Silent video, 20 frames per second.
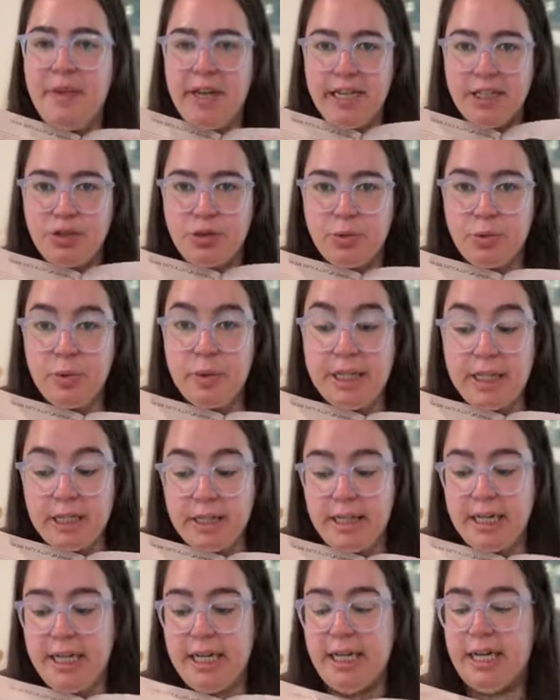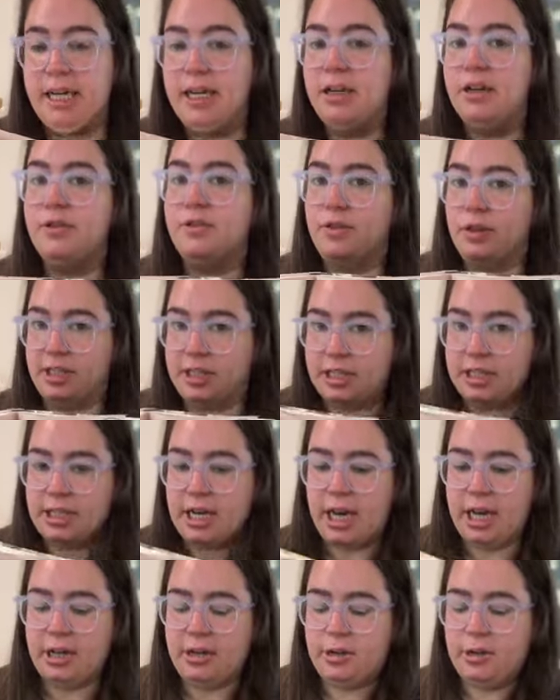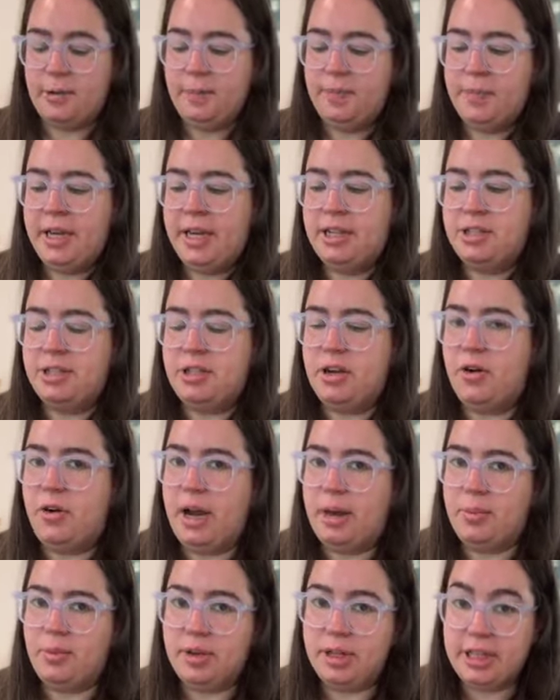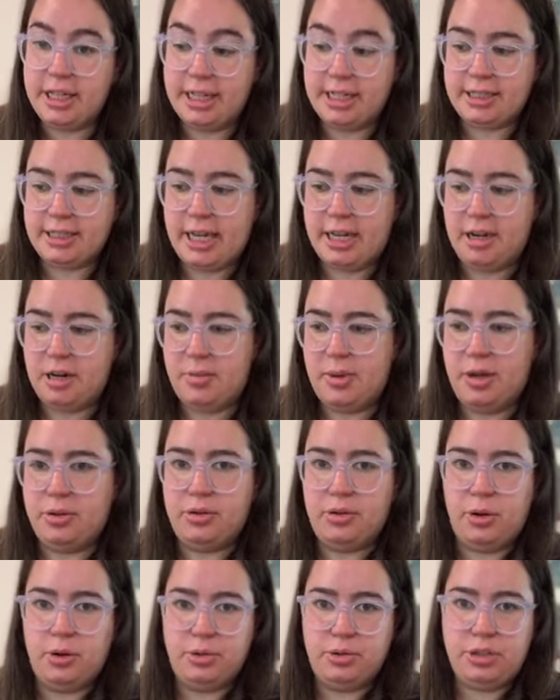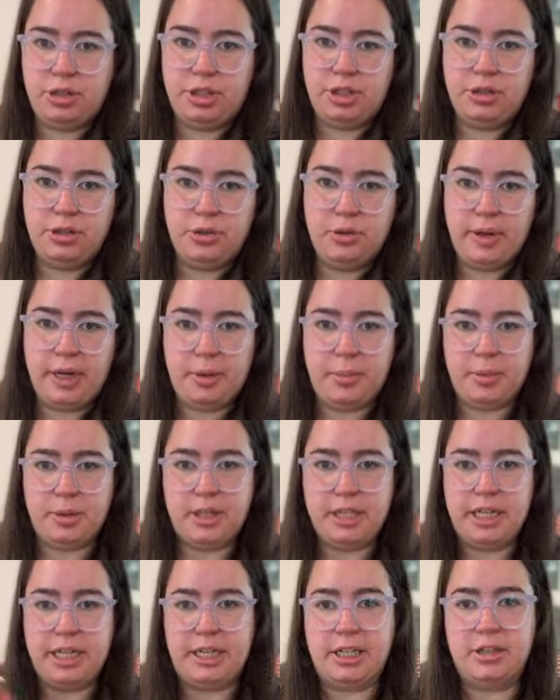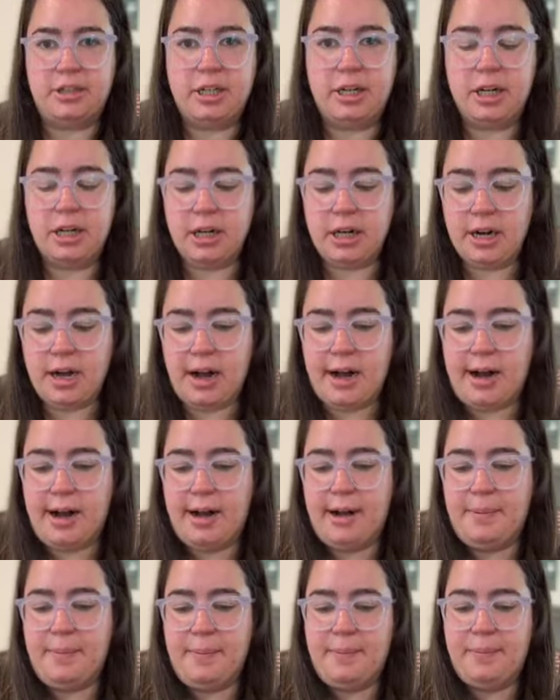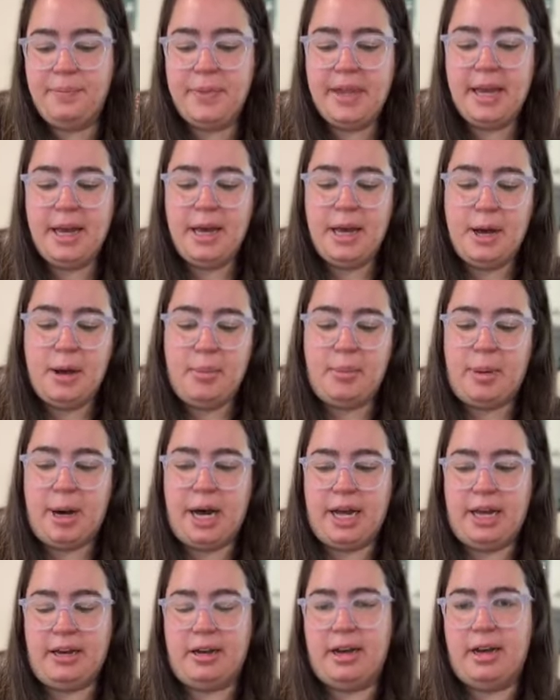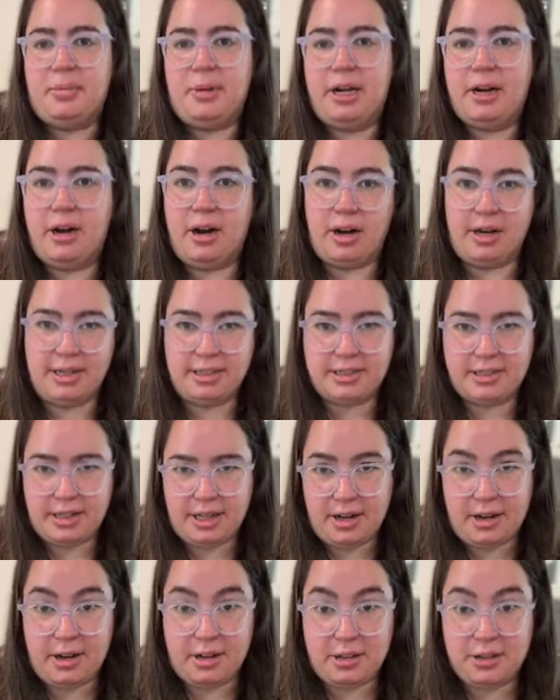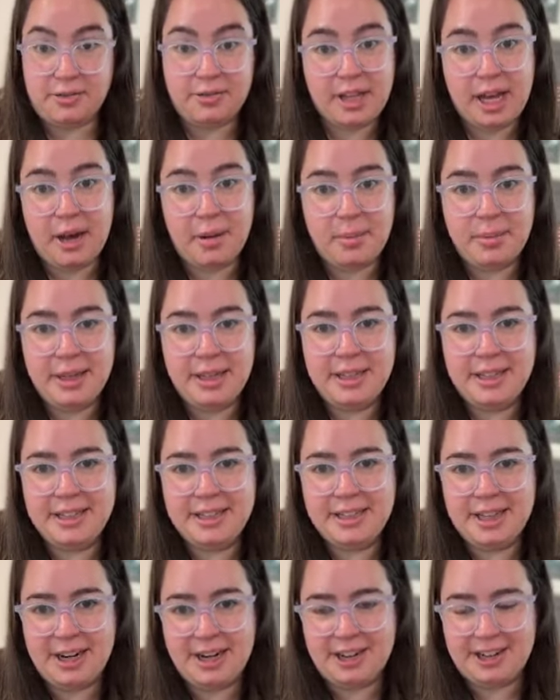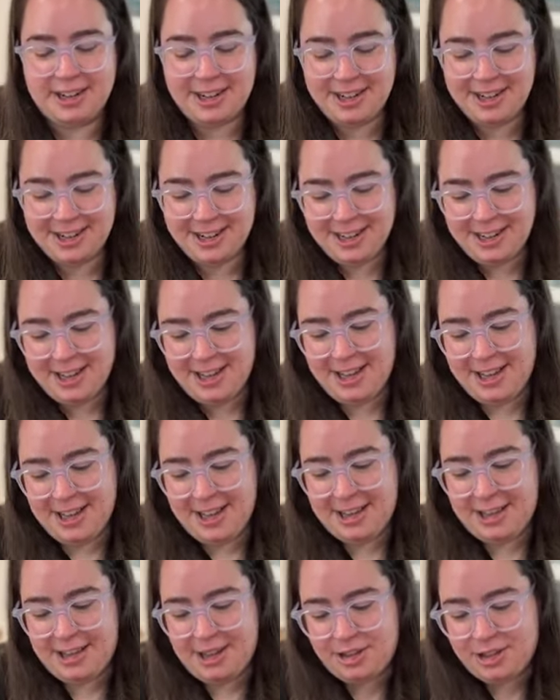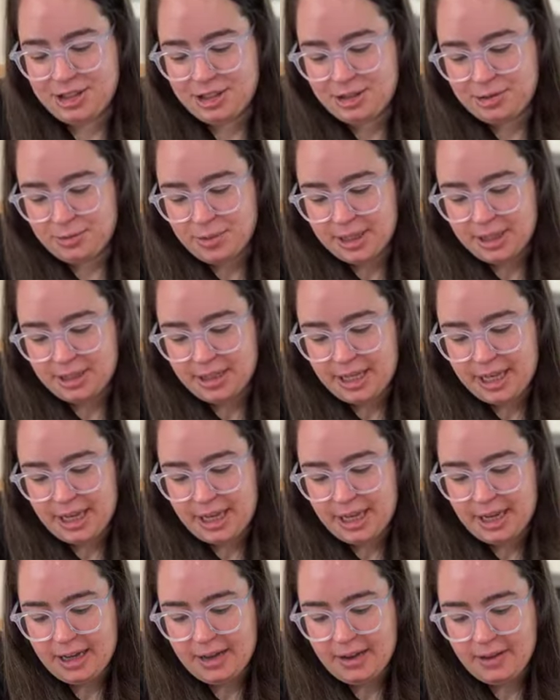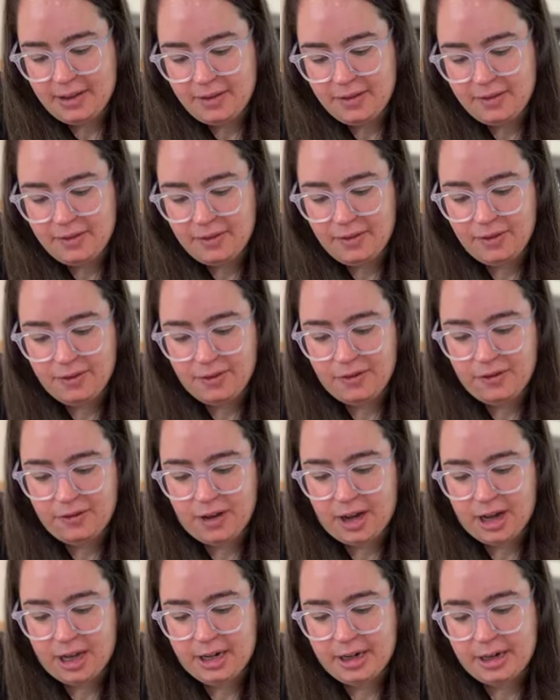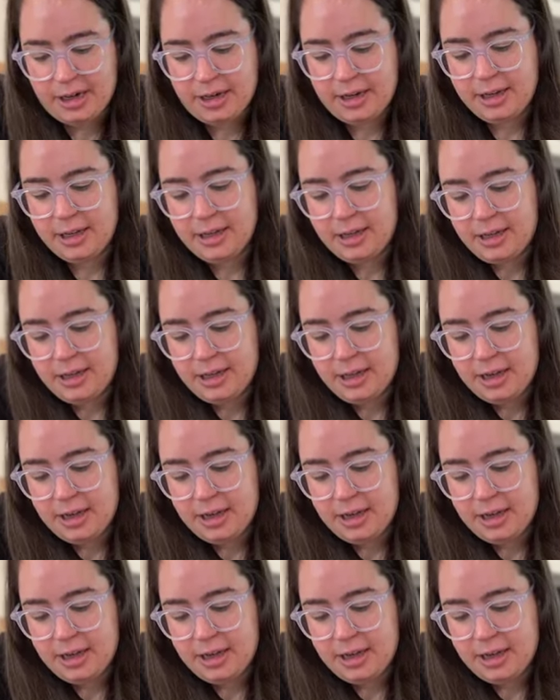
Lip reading: It's really versatile. So I'm really excited about those 2 in particular. But I mean, honestly, all of them, they're just really fun